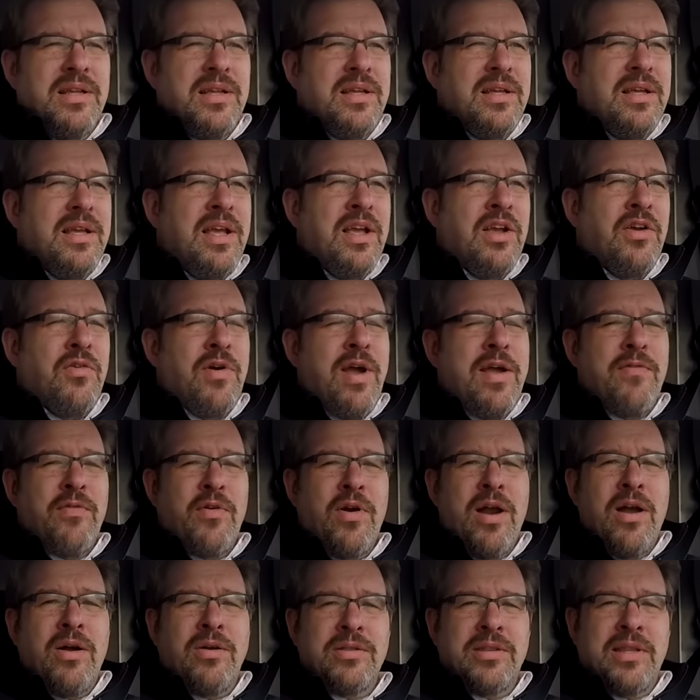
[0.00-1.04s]
engraver
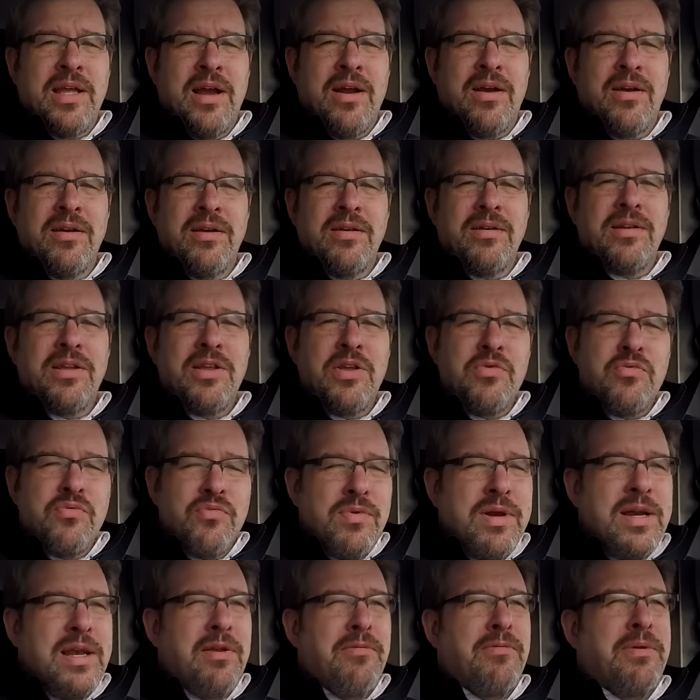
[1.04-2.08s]
out there. You
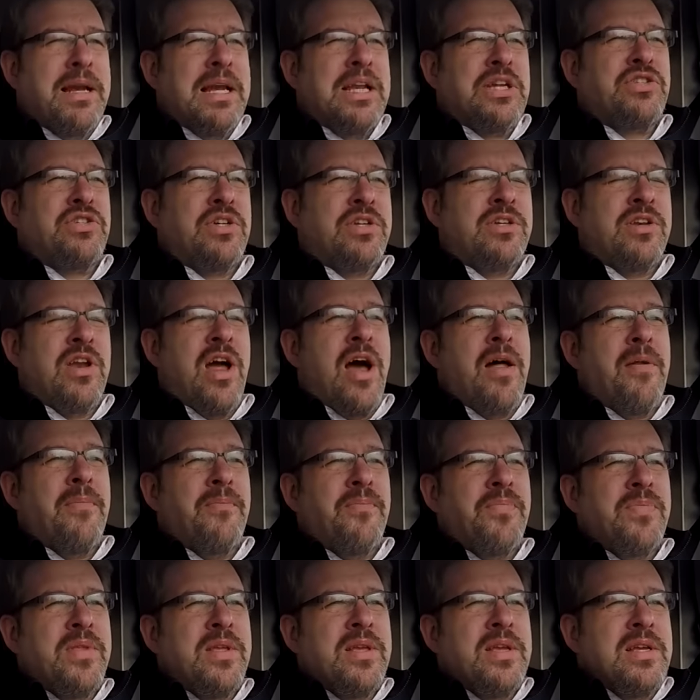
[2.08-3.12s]
really, really should not.
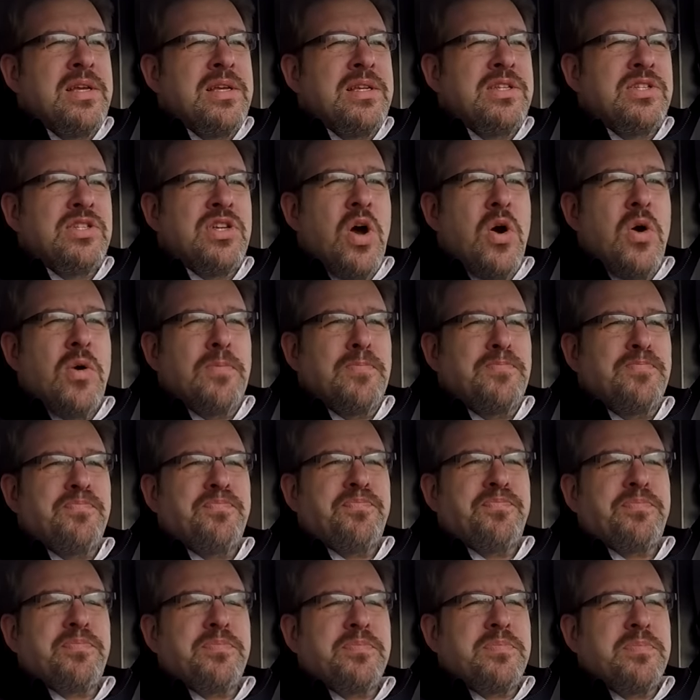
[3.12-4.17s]
So
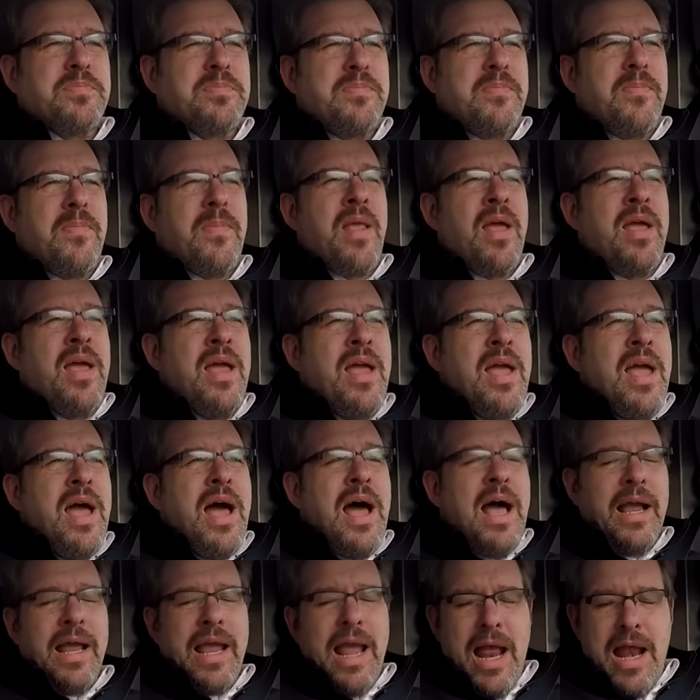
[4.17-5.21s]

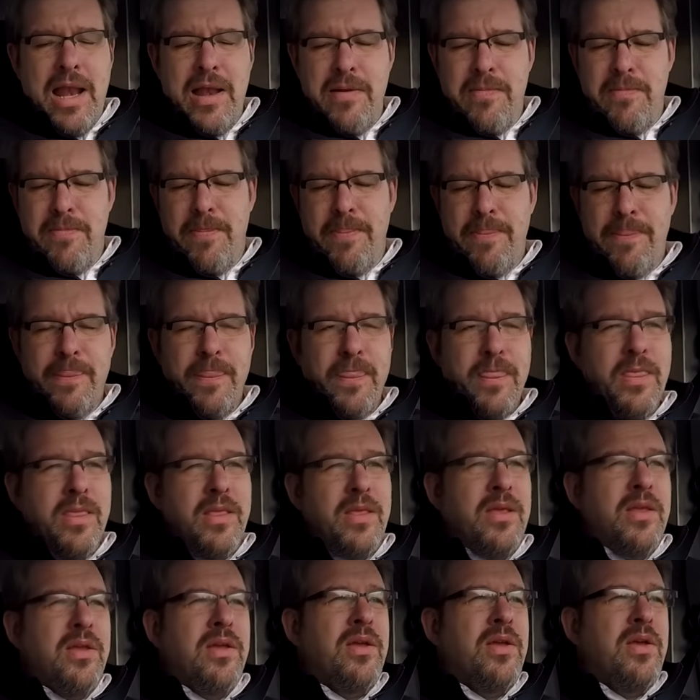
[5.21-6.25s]
again,
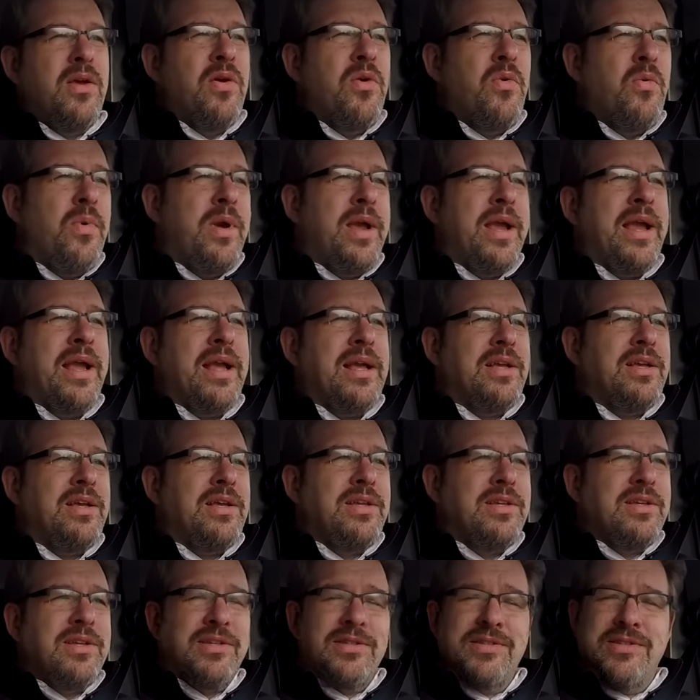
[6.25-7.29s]
we
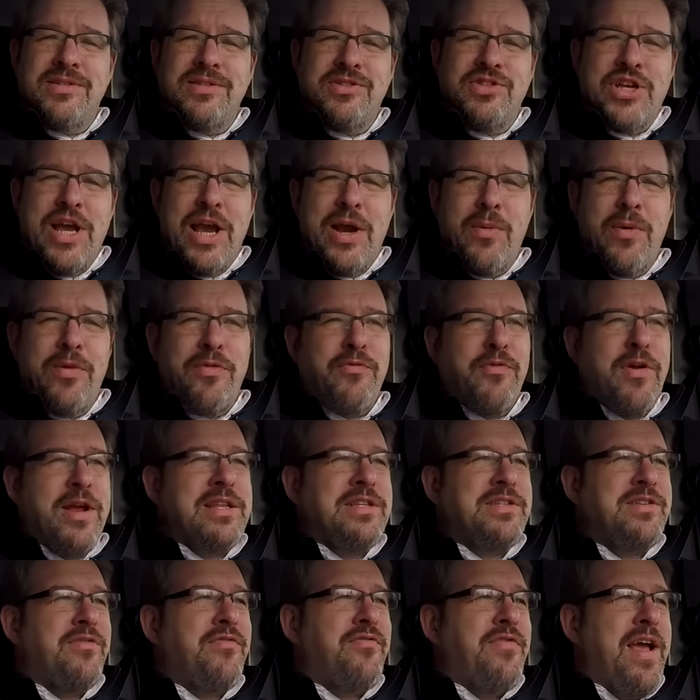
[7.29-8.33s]
check with
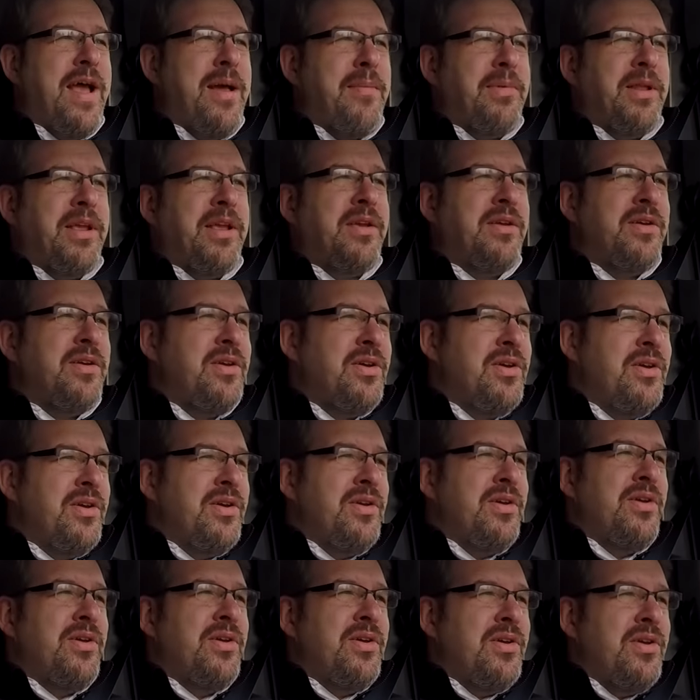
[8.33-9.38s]
friends and family.
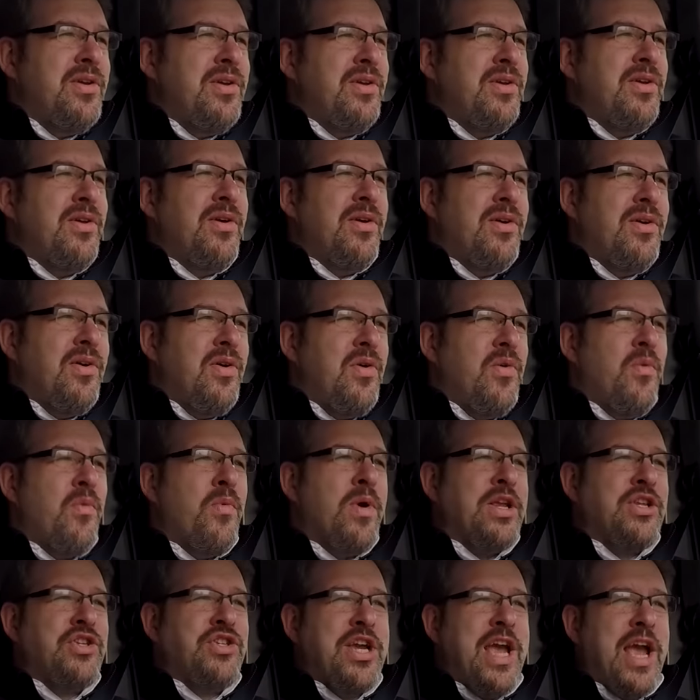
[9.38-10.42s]

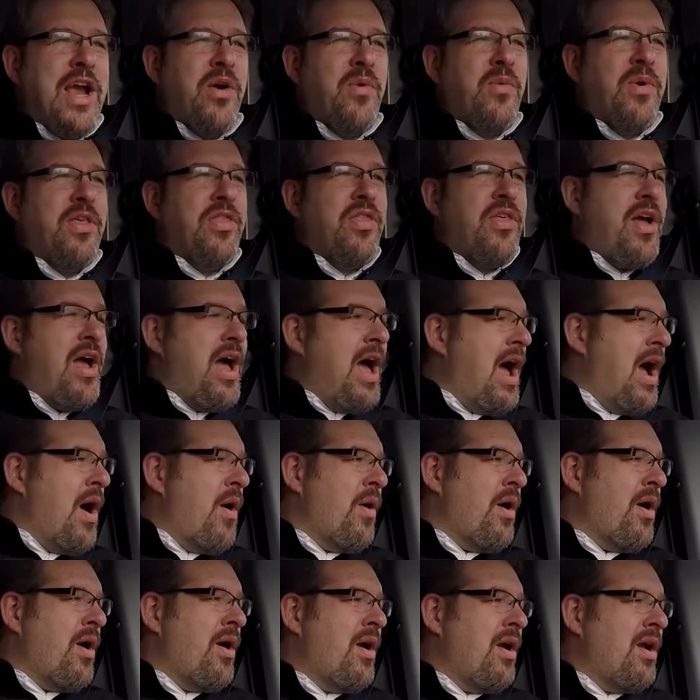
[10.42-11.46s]
We check with
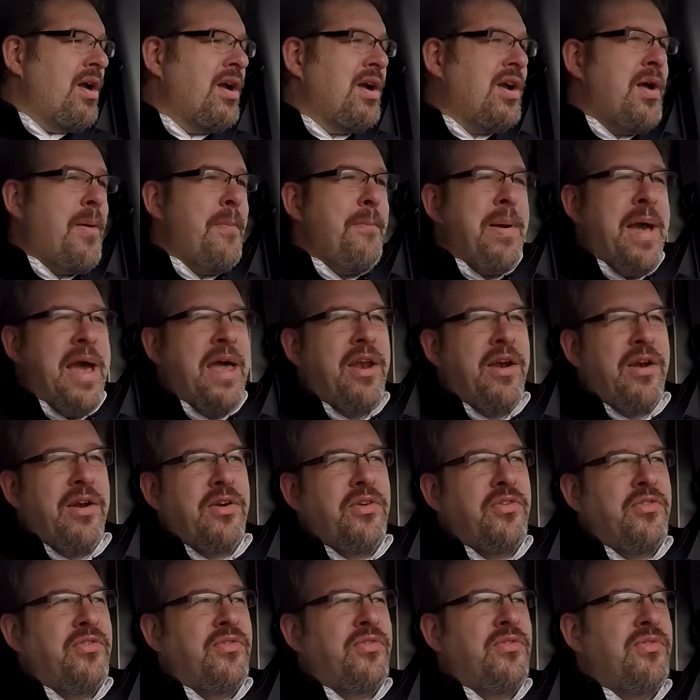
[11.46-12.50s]
our
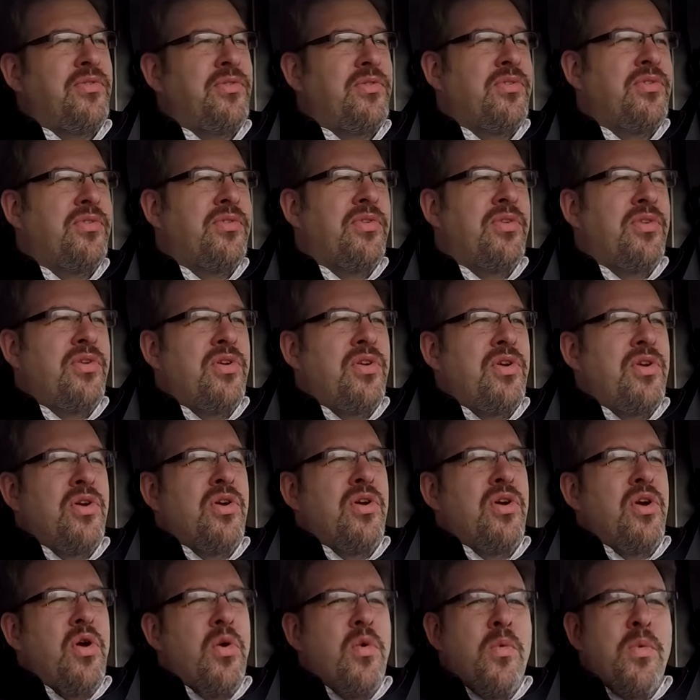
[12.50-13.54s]
competitors.
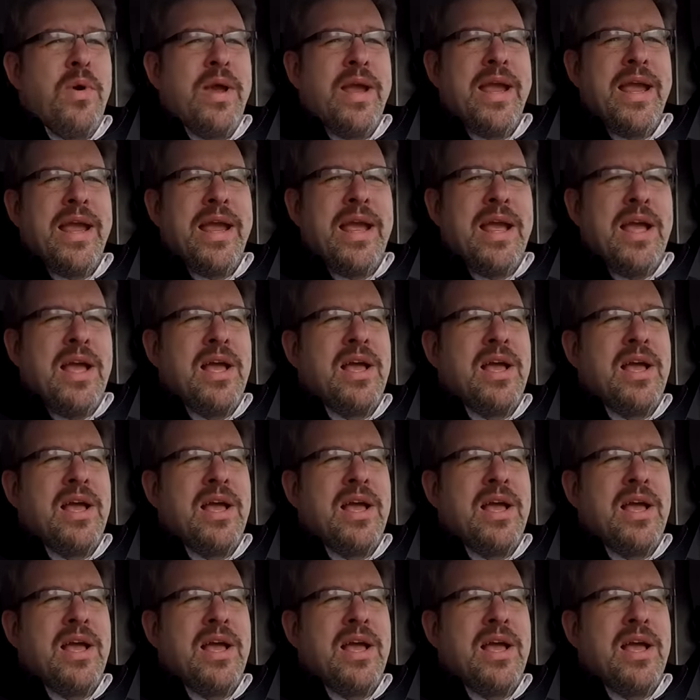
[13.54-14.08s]
We